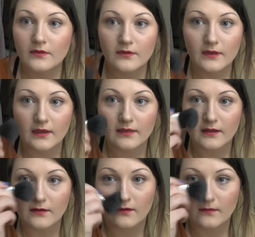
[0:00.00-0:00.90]
See,
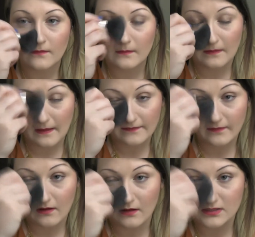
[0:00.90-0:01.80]
they're not as
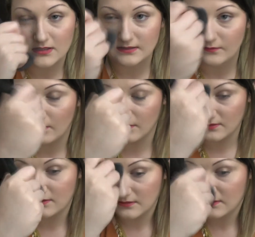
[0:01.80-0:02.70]
harsh as it was.